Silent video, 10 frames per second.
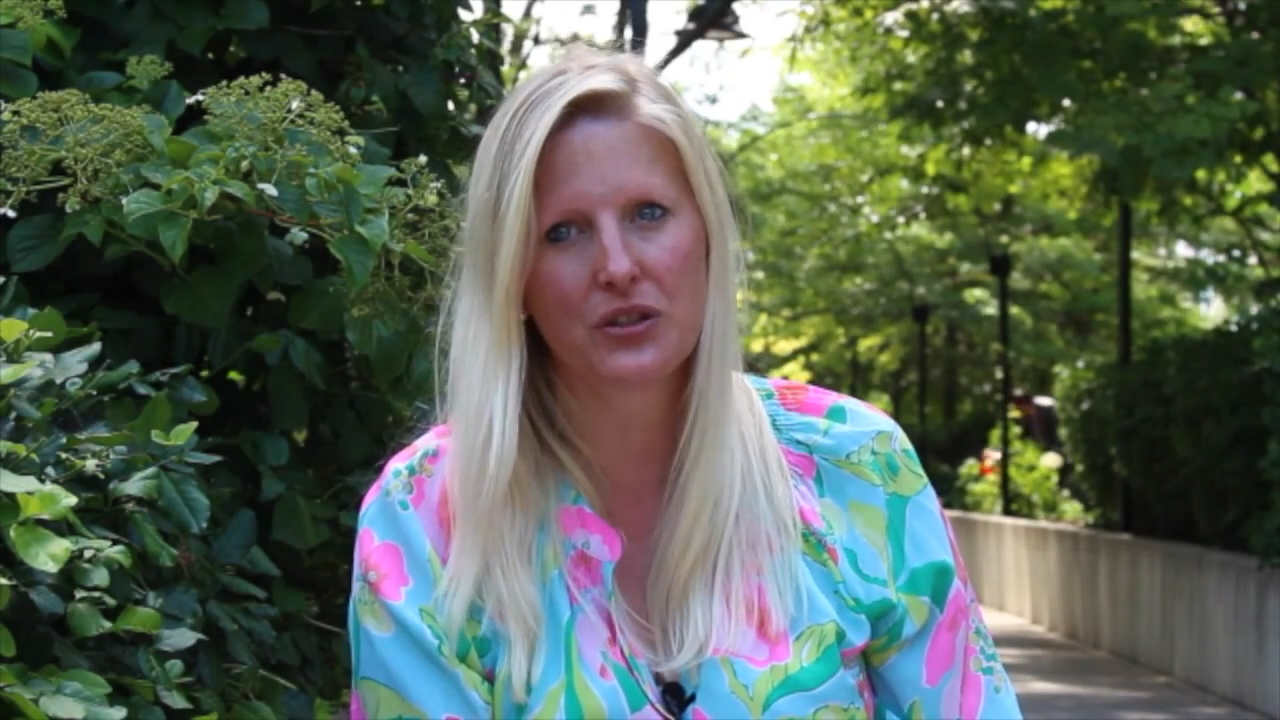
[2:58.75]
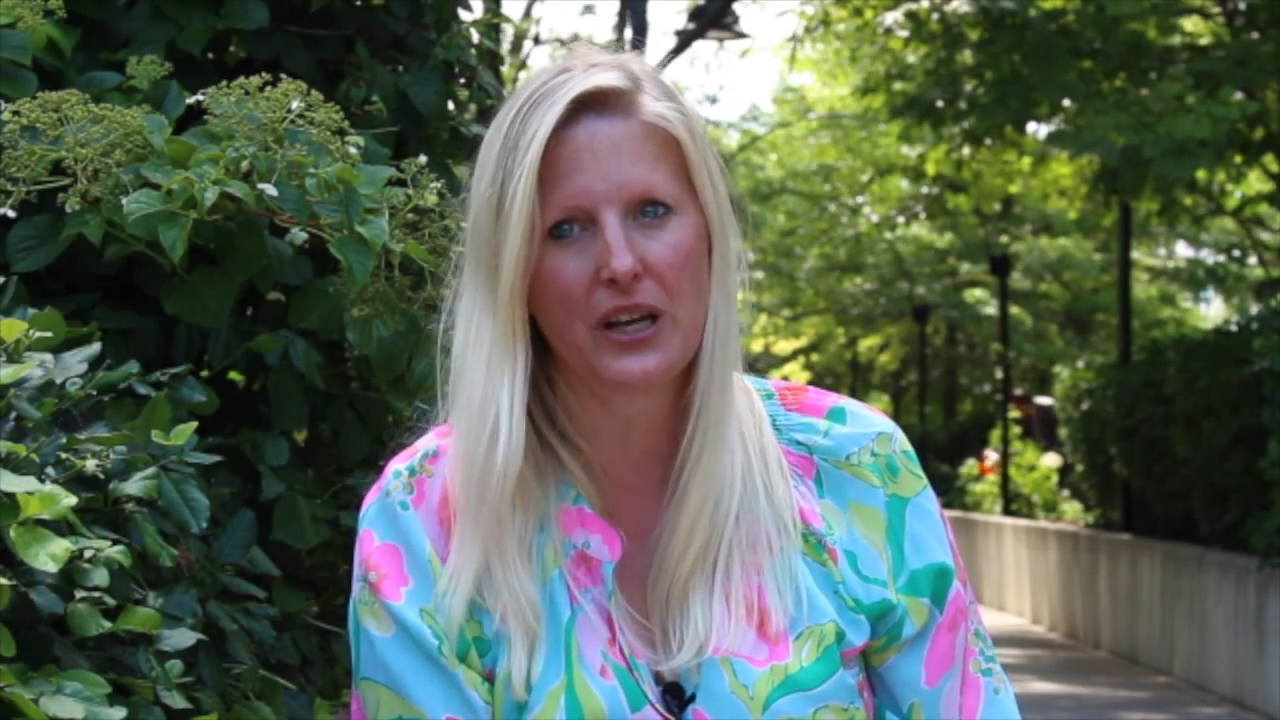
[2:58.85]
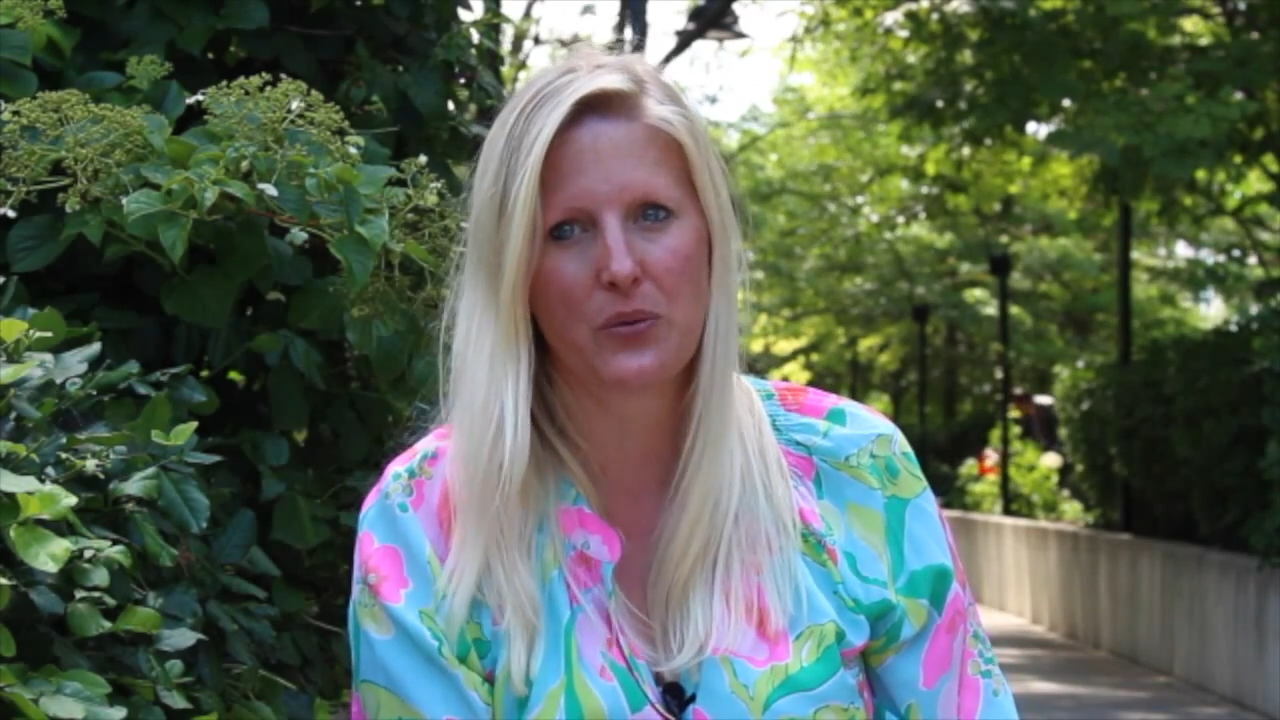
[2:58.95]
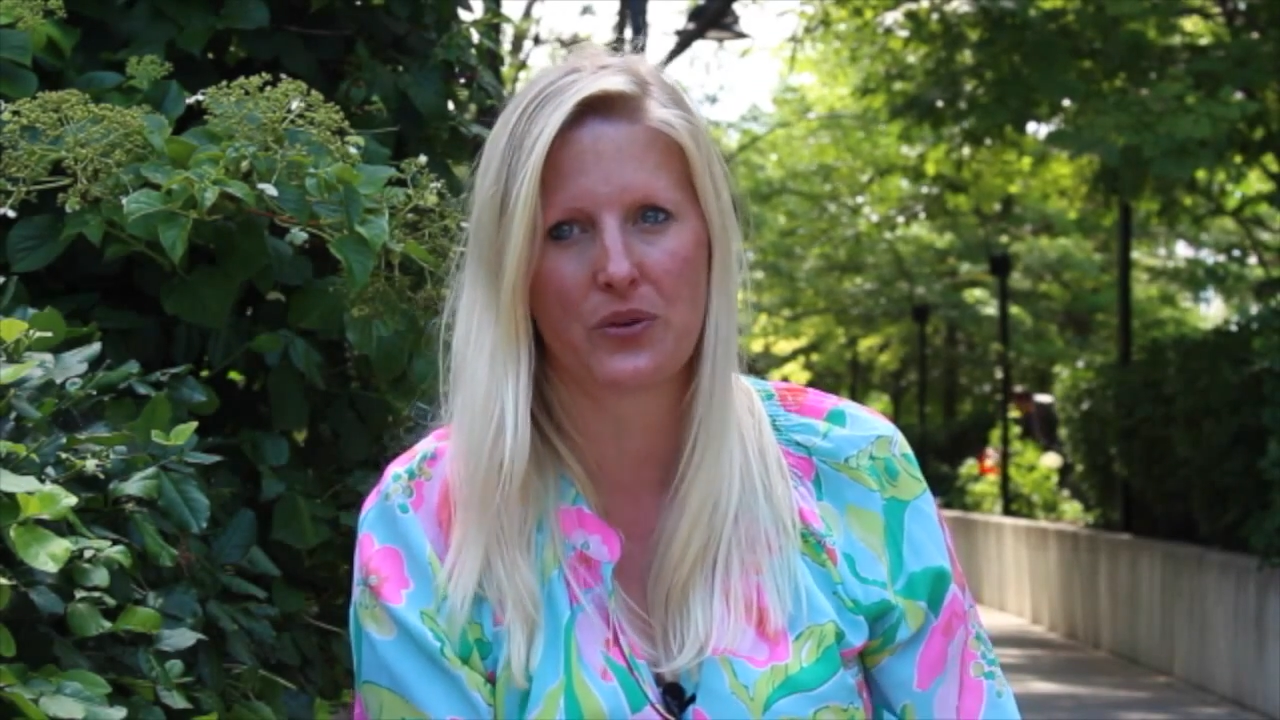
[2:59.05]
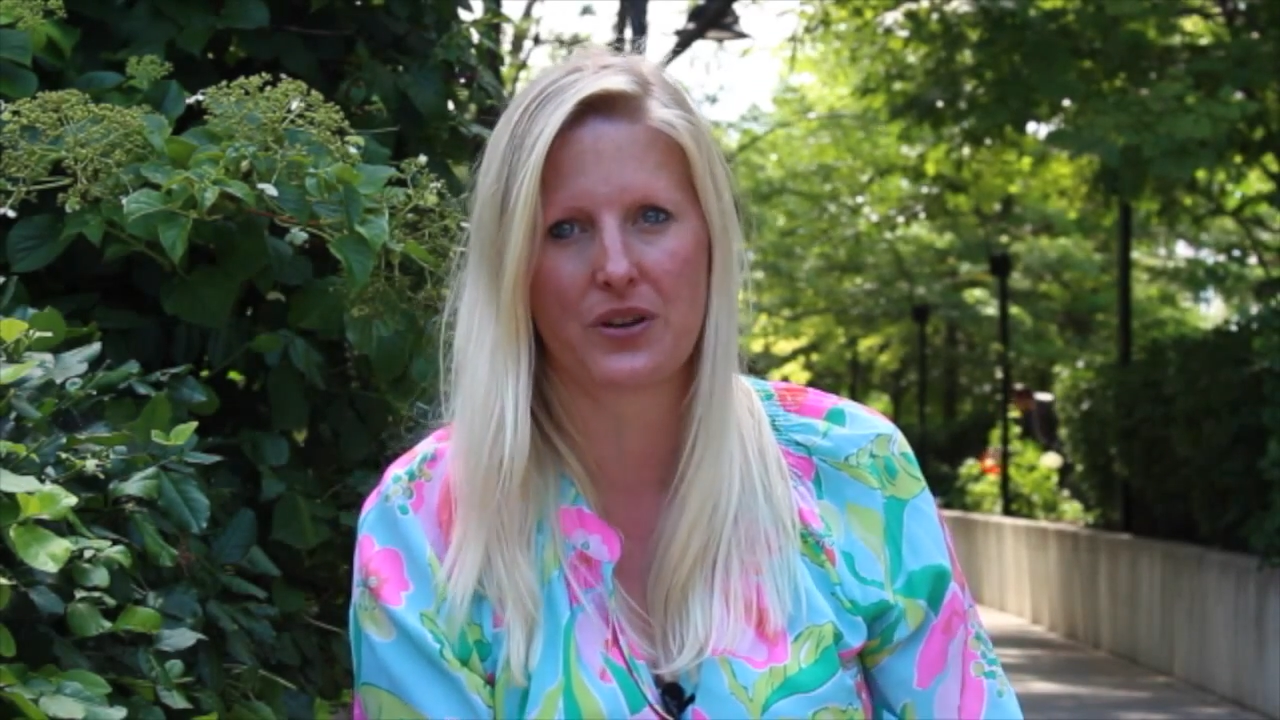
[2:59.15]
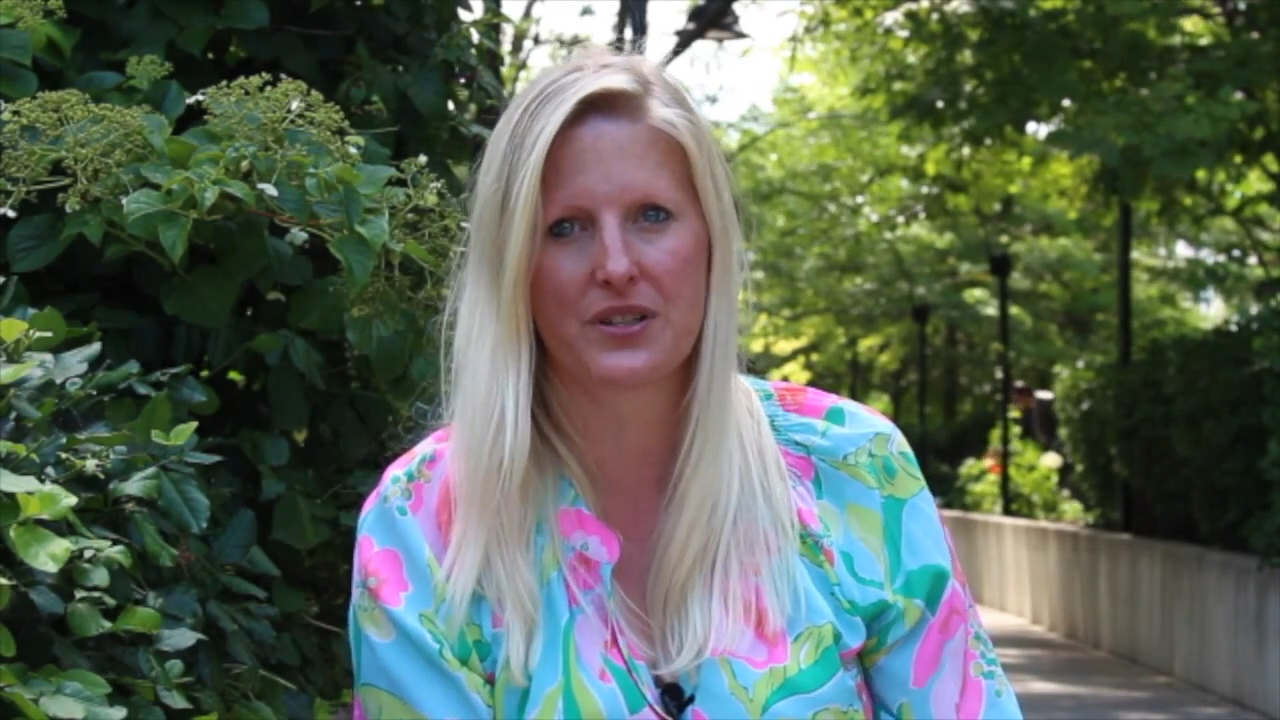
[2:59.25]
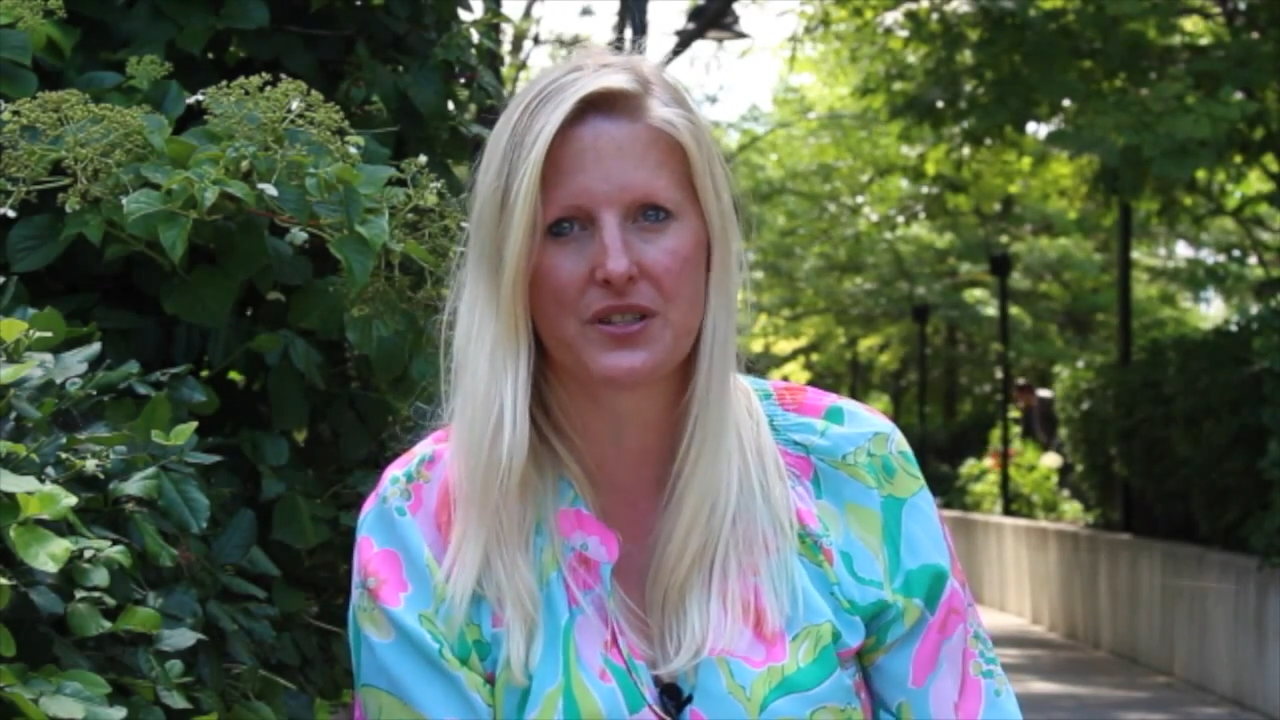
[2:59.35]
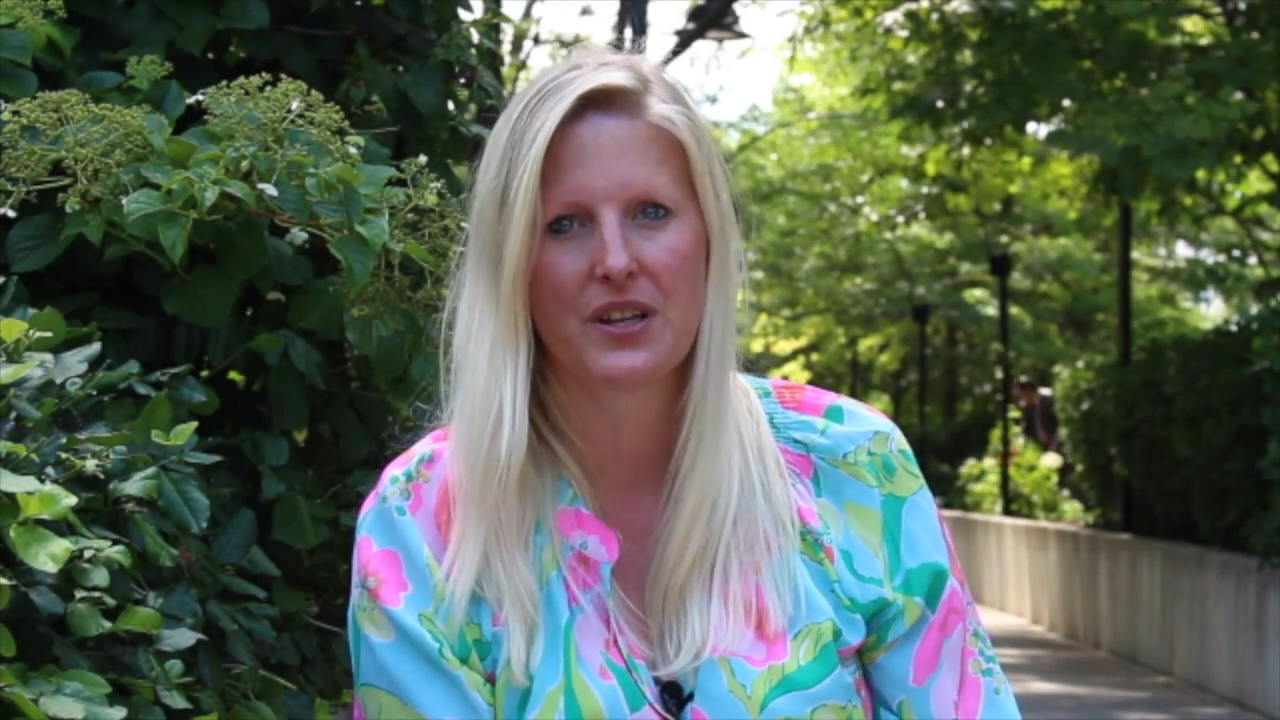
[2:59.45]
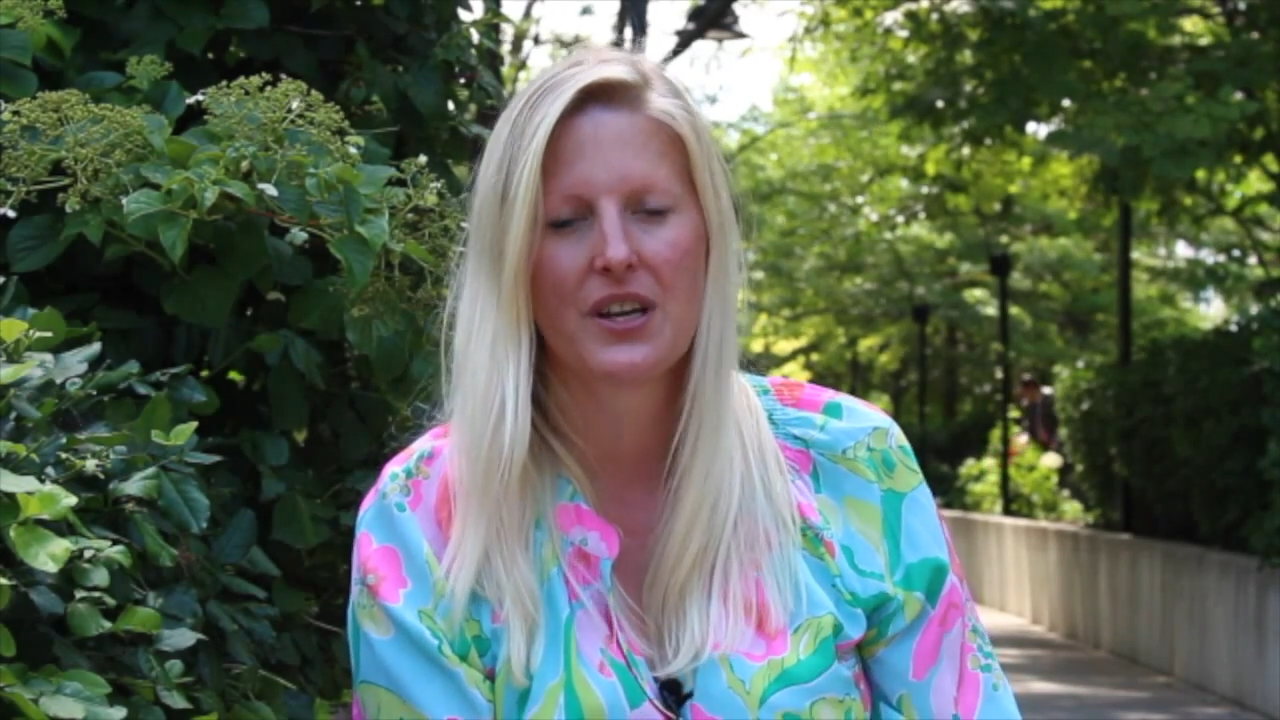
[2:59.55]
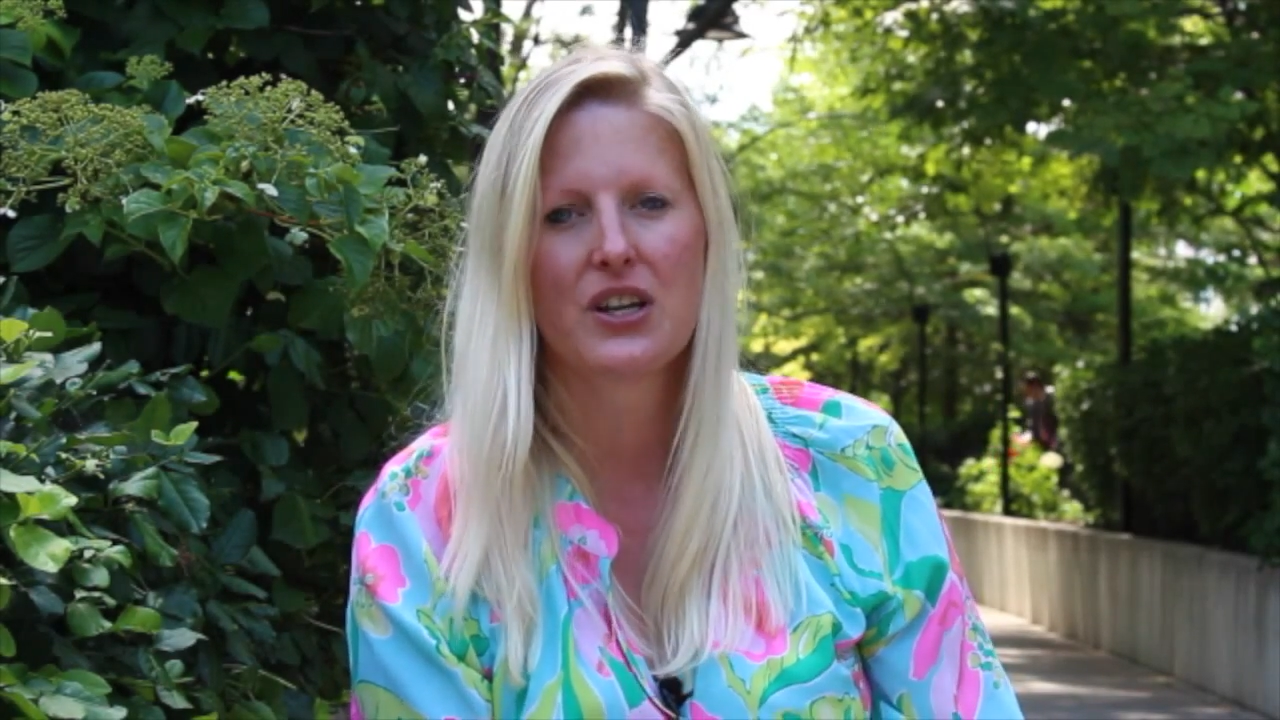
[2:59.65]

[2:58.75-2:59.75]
networks.